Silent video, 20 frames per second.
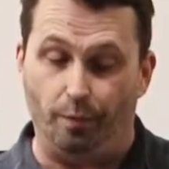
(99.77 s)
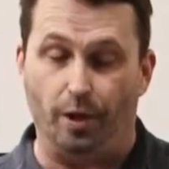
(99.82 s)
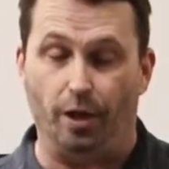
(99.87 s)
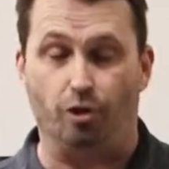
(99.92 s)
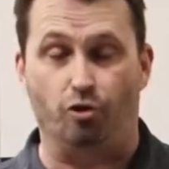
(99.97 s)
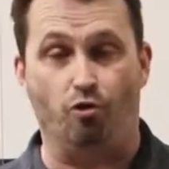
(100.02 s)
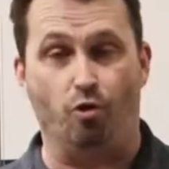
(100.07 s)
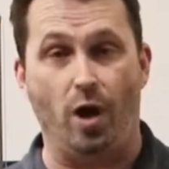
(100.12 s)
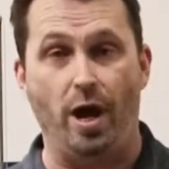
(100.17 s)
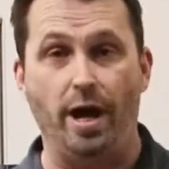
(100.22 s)

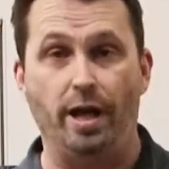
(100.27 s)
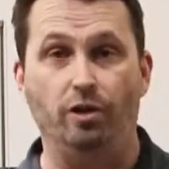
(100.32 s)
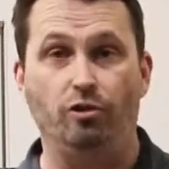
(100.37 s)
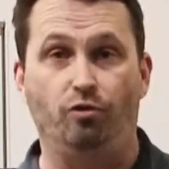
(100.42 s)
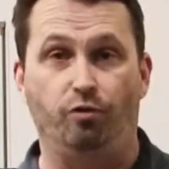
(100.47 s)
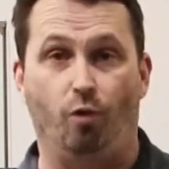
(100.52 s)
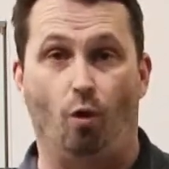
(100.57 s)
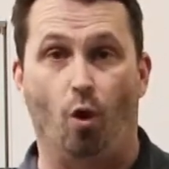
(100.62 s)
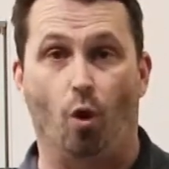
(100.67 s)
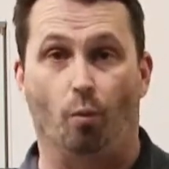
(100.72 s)

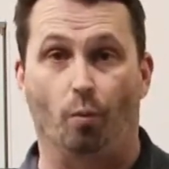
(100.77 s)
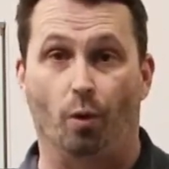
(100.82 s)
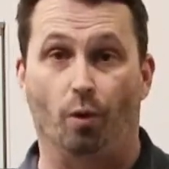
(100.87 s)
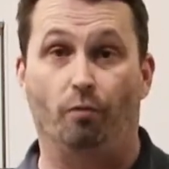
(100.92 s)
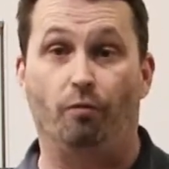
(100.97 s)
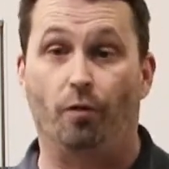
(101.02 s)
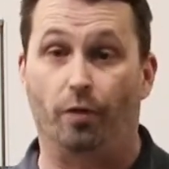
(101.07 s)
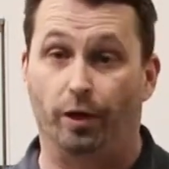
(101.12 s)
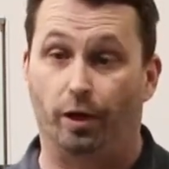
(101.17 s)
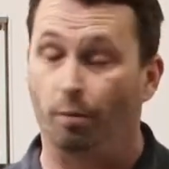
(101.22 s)
transformer
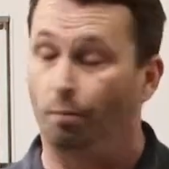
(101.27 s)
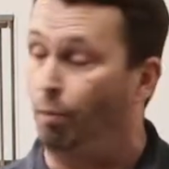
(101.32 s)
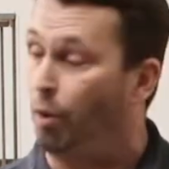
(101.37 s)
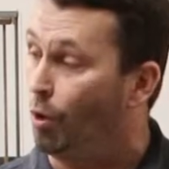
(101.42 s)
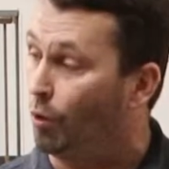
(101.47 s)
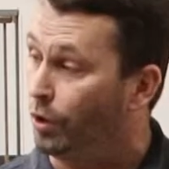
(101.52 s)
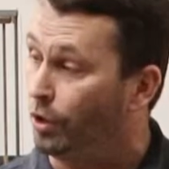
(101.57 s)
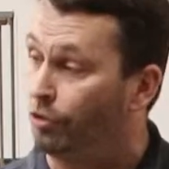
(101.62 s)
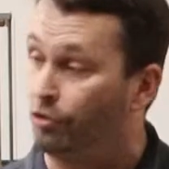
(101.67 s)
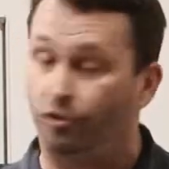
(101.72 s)
for the
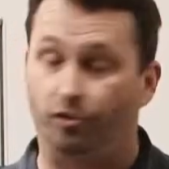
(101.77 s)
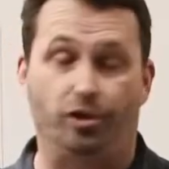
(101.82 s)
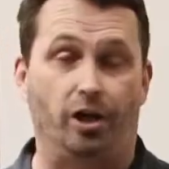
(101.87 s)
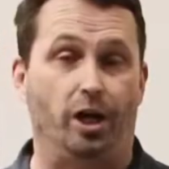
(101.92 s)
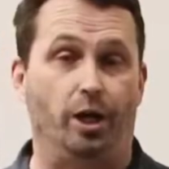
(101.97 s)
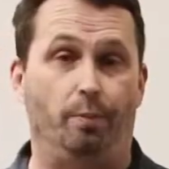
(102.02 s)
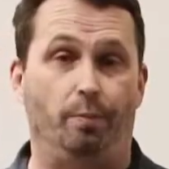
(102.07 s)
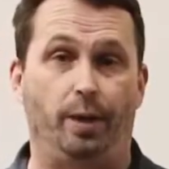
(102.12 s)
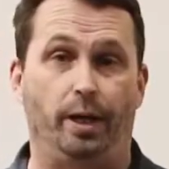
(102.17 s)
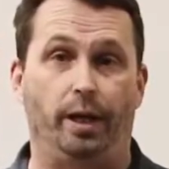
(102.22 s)
components is
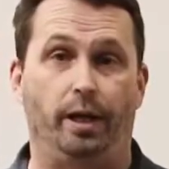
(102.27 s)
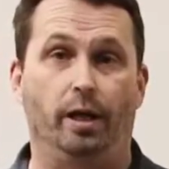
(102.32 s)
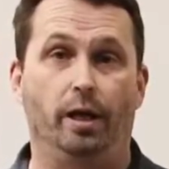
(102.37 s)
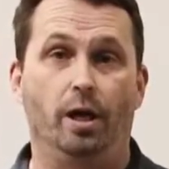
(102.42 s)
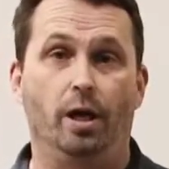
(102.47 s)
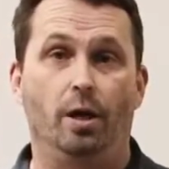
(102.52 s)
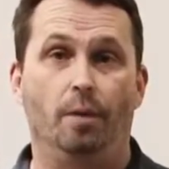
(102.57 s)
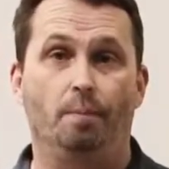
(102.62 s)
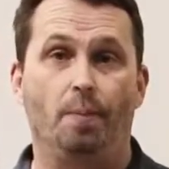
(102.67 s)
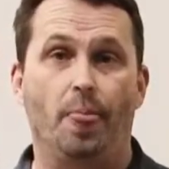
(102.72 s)
going to be
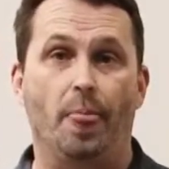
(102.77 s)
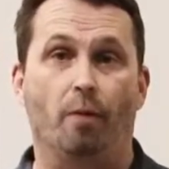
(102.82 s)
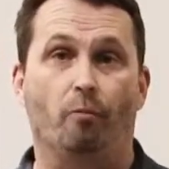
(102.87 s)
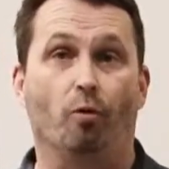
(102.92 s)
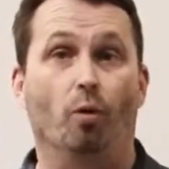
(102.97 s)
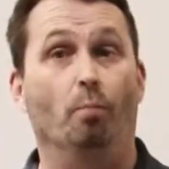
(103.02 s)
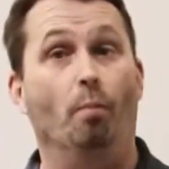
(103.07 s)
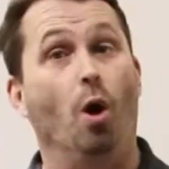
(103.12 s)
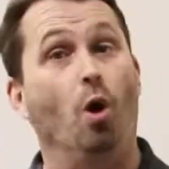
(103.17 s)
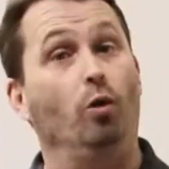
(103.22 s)

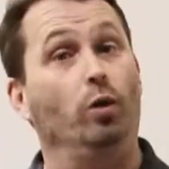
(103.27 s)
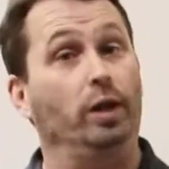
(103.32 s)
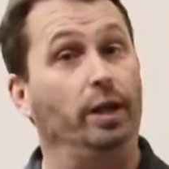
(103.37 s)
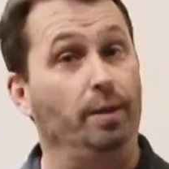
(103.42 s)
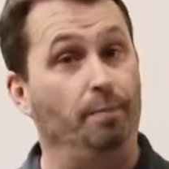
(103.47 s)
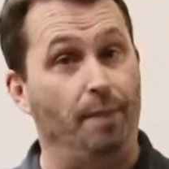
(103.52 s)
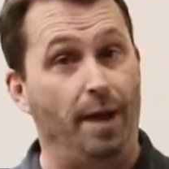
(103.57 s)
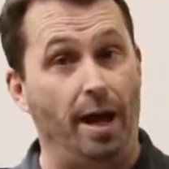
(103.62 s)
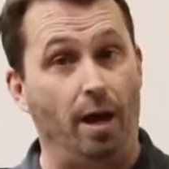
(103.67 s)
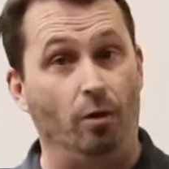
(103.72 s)
remotely
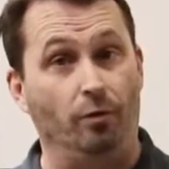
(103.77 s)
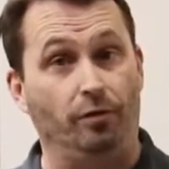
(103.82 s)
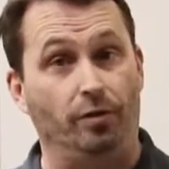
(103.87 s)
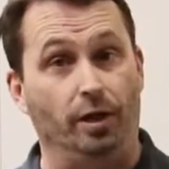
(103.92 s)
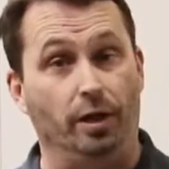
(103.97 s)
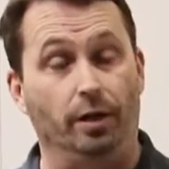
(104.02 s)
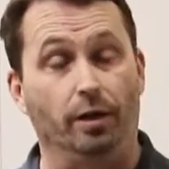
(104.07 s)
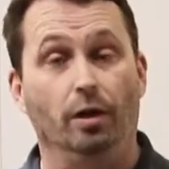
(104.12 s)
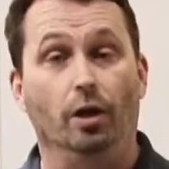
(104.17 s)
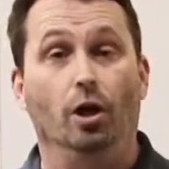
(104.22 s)

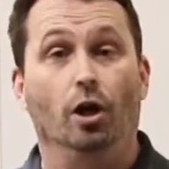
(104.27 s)
mounted.